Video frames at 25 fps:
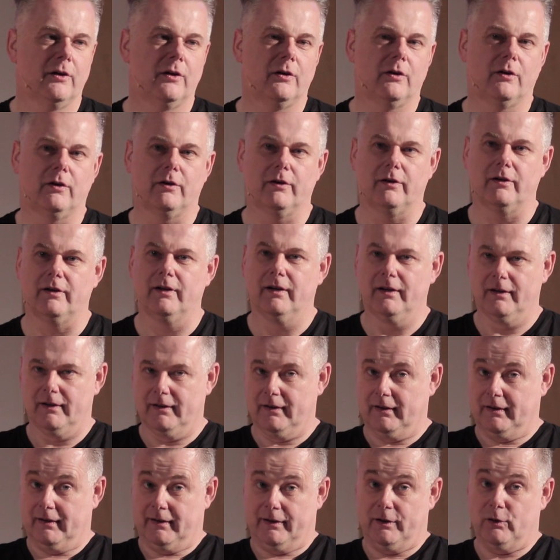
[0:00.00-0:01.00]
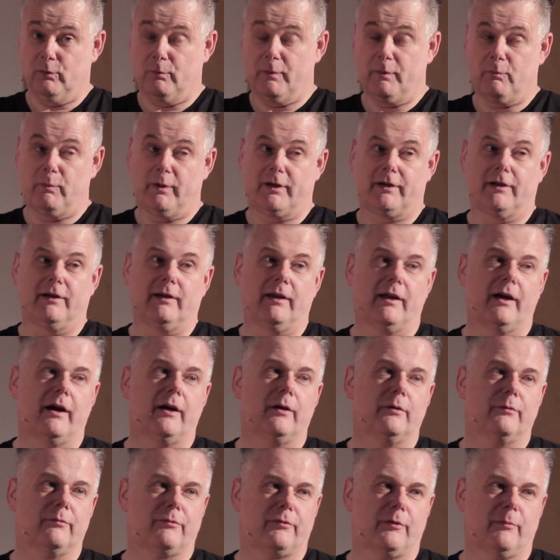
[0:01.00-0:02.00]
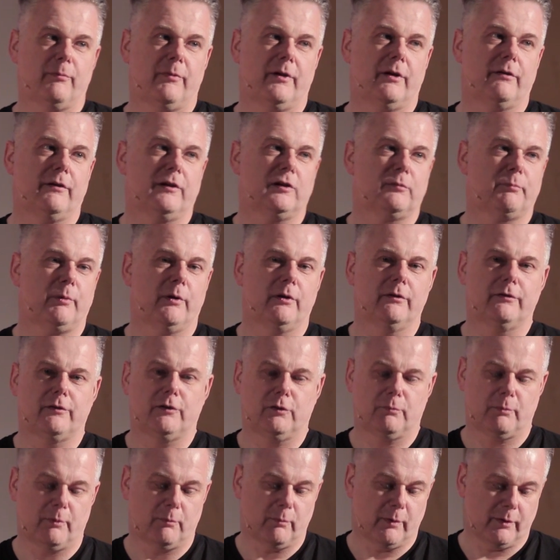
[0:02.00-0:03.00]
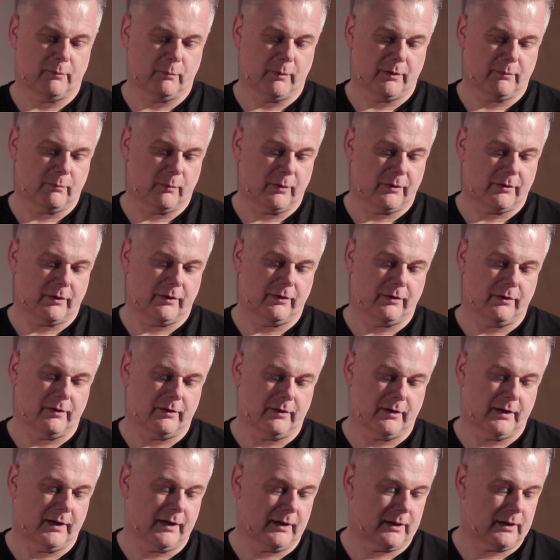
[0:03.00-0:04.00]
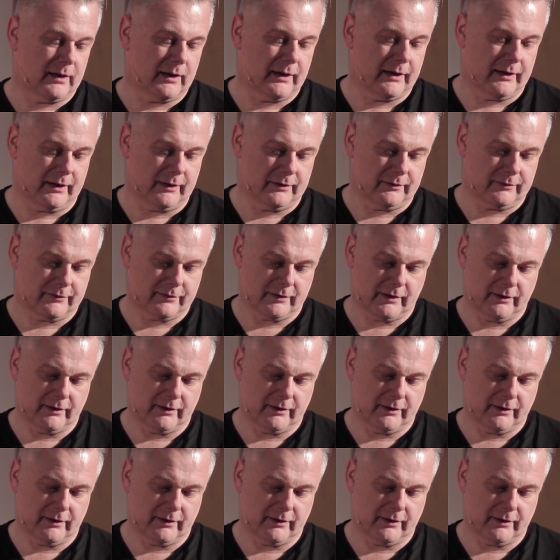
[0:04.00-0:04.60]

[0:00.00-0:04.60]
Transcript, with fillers: or you know, we, we can learn from their experiences with, with, with other uh, clients.